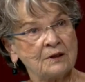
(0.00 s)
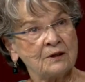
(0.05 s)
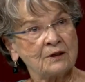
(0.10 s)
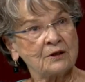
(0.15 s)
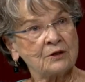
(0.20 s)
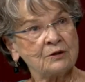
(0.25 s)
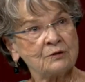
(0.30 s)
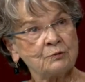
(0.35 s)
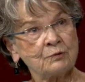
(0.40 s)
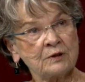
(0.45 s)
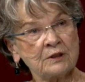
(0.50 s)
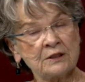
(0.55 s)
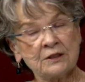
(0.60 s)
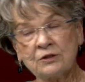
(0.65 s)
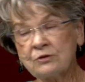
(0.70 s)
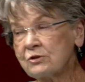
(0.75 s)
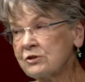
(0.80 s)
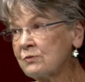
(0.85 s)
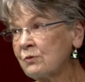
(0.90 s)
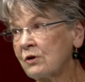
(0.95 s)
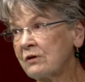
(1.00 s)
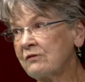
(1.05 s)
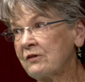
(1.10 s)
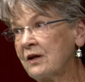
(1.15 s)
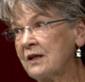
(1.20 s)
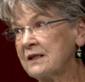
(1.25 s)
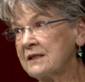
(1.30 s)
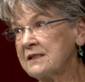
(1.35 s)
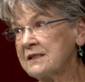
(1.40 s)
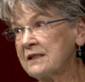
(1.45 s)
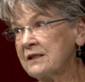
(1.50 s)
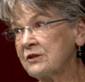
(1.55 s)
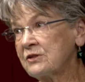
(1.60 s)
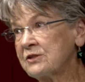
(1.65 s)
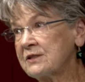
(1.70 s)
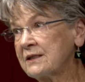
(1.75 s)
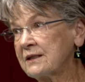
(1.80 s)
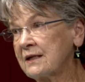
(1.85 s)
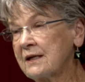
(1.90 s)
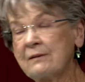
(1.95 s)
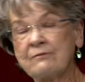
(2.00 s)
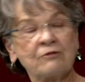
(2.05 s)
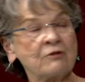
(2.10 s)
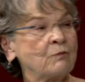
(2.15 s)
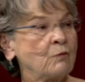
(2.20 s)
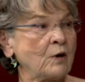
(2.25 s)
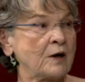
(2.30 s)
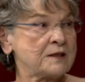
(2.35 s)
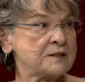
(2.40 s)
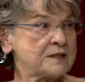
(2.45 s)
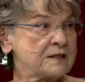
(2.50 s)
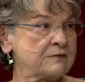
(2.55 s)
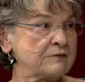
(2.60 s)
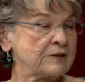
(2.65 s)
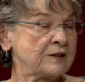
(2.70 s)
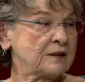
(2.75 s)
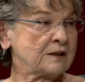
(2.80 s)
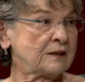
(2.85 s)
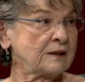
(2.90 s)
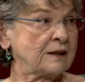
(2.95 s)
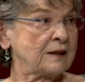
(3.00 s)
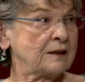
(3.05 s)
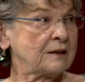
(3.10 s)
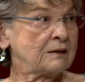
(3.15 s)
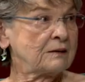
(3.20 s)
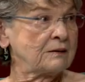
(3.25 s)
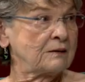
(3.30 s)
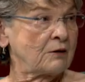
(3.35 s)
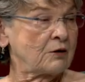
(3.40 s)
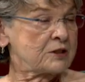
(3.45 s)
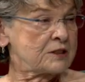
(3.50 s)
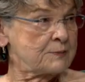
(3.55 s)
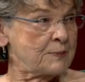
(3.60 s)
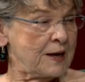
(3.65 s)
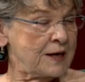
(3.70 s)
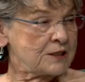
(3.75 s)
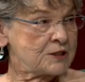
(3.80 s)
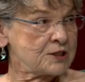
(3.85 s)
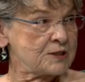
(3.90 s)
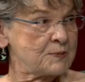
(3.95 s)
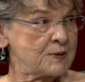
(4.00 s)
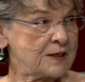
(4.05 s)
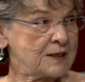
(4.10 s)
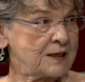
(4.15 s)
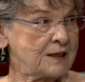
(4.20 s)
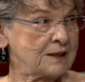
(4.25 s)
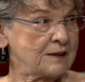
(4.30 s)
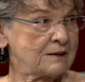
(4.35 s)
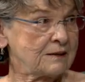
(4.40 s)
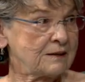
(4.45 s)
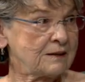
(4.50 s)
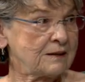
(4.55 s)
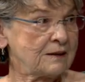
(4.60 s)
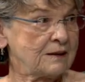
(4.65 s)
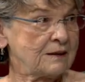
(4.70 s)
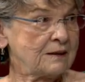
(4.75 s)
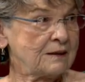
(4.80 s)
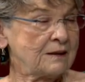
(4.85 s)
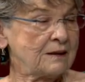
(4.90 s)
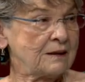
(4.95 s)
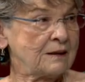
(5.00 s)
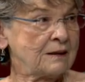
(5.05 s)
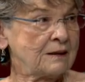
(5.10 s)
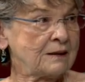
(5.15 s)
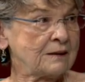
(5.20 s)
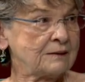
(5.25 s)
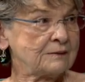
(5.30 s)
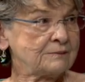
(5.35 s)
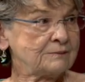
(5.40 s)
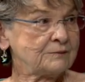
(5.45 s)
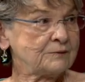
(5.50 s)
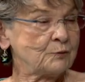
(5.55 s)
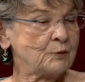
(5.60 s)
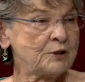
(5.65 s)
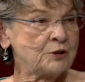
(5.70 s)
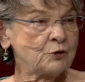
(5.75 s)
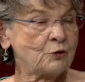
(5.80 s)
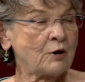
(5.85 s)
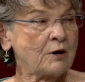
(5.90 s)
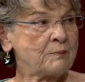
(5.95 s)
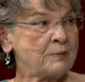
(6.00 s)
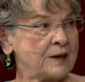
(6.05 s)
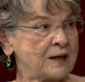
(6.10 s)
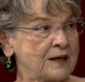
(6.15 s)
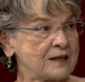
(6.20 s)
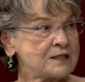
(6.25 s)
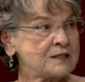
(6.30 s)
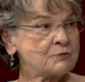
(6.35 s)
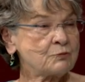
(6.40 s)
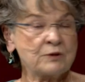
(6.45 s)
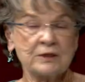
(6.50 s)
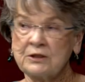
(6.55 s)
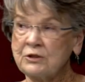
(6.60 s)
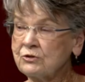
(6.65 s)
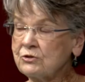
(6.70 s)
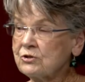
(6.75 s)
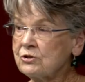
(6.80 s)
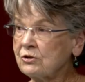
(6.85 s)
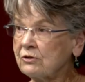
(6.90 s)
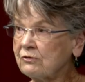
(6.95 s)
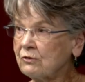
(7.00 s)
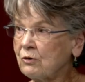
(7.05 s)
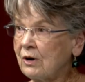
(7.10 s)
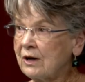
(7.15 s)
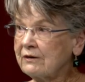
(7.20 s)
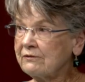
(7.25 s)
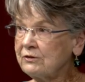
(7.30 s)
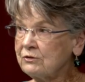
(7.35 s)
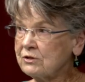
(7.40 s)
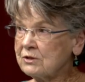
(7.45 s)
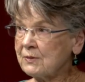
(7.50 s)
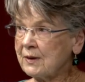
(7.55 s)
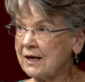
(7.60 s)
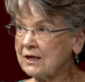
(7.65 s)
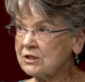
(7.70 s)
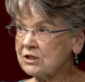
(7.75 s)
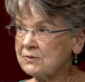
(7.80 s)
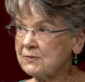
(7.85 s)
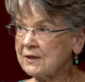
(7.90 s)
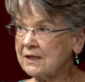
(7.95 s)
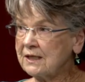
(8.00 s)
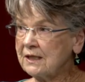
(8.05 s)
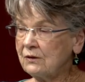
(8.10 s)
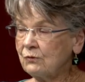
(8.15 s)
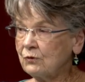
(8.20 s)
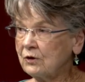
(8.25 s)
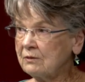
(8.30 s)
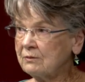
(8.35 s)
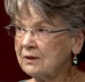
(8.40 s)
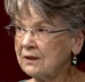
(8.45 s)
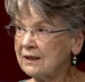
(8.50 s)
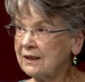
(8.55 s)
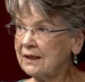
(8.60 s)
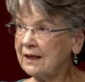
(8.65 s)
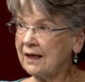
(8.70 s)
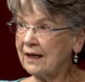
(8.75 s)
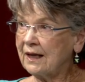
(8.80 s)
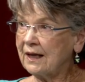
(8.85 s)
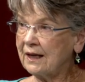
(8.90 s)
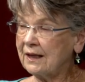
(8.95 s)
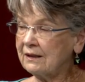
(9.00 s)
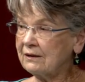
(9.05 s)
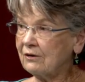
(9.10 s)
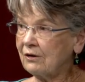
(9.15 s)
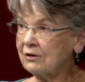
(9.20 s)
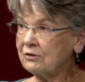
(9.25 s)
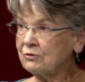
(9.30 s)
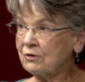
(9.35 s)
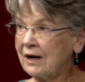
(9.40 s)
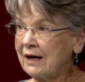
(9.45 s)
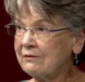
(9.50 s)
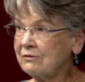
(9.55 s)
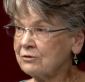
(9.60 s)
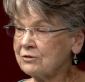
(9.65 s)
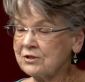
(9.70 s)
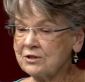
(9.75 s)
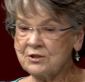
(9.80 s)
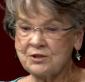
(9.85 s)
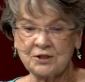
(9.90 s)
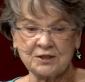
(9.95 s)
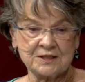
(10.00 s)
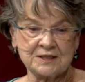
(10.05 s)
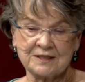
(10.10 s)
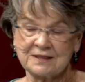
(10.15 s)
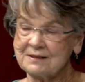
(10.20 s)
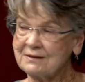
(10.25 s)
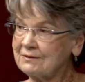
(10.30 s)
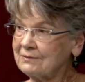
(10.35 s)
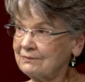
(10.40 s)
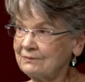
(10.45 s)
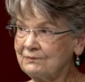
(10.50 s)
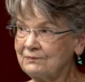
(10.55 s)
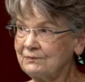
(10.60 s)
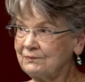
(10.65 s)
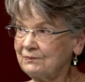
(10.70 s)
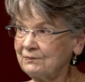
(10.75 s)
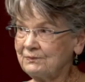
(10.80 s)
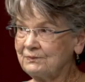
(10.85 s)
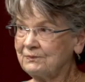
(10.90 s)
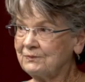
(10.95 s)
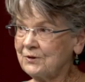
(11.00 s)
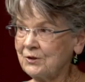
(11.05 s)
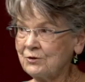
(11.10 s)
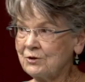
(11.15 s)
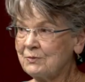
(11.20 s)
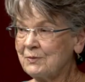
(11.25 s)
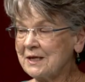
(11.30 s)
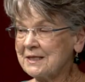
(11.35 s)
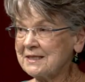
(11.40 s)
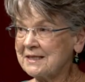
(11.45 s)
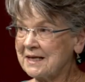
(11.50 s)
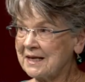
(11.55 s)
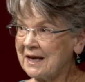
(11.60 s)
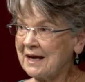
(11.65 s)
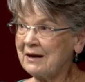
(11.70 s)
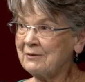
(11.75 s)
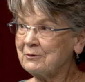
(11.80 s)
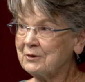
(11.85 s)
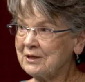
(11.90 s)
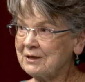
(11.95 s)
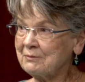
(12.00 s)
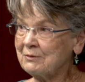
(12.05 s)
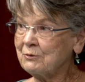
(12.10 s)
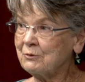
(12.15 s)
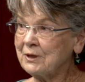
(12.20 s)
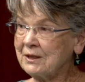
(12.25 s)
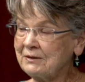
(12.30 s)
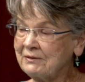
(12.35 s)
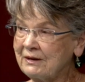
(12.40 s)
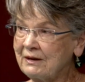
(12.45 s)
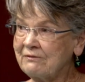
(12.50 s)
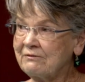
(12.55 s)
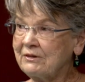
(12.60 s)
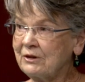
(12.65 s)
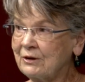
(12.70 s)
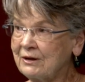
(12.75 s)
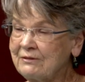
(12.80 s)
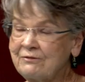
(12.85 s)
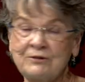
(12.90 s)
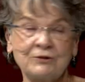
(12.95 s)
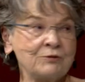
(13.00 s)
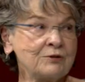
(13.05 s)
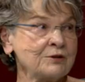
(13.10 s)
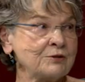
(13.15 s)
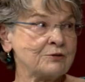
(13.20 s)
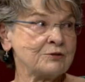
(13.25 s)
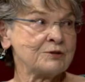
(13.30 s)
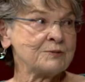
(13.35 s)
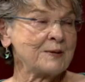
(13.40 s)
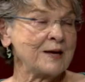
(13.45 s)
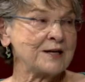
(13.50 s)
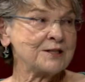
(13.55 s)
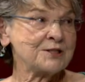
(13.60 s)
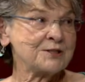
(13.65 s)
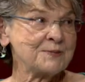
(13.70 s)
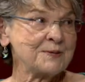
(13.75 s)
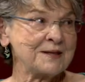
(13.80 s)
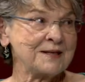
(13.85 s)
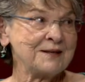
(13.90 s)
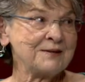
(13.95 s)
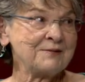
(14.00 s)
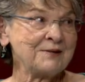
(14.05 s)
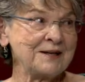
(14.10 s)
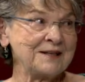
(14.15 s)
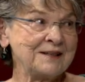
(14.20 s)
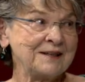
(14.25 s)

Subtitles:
could really use more volunteers that come from Watsonville and are Spanish-speaking. We do our best. We do serve quite a few Spanish-speaking women, and our drivers just do the best they can with it. But we have very few that are Spanish-speaking right